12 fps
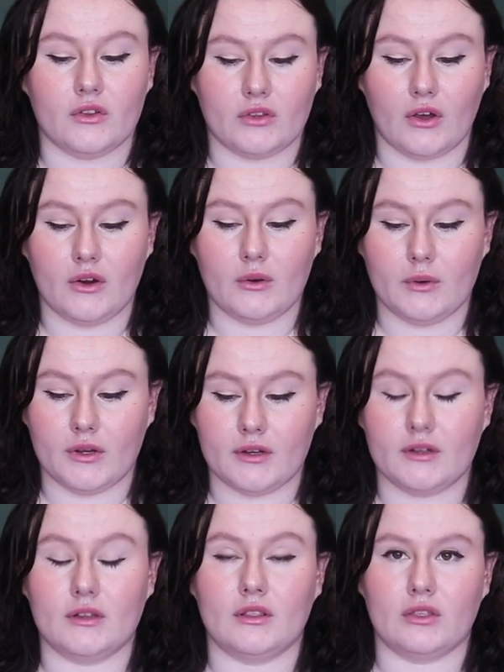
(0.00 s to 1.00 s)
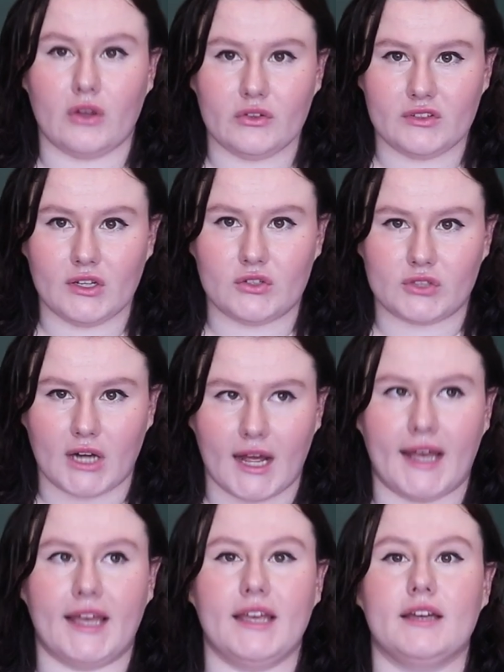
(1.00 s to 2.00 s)
So, lots to
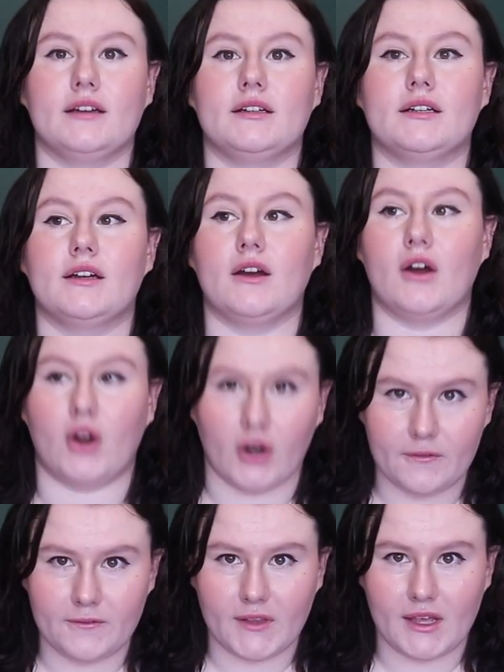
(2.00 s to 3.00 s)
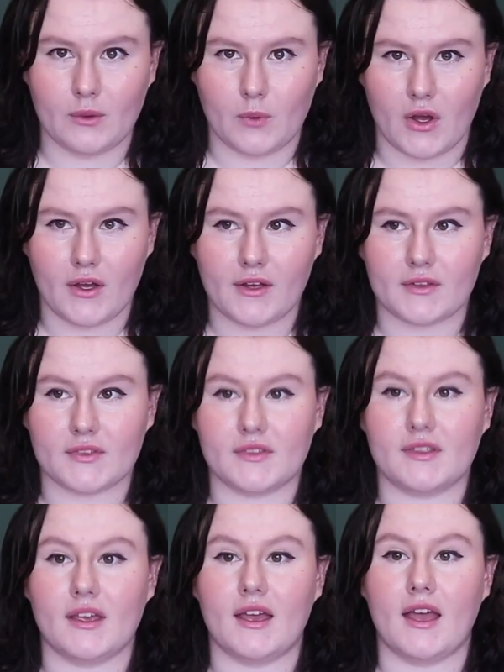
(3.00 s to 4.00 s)
try. Hopefully it
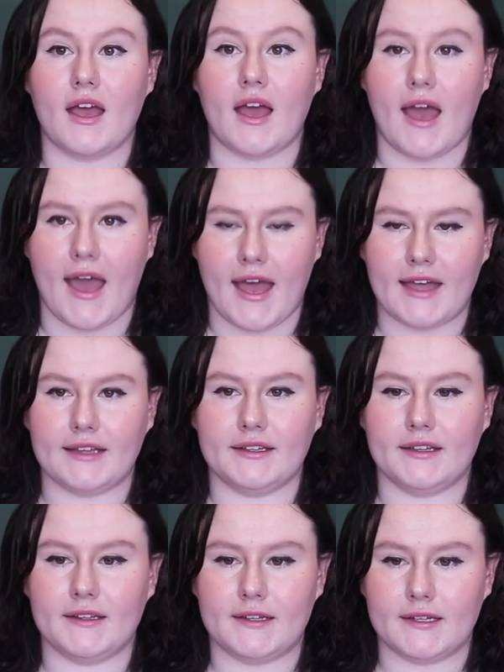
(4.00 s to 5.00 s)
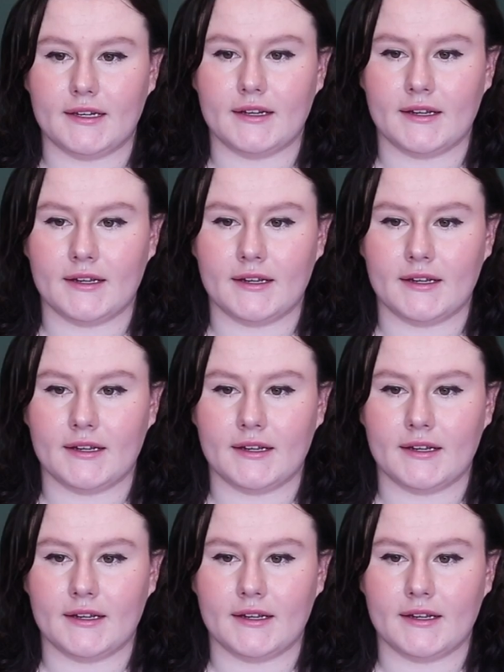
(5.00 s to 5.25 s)
works, and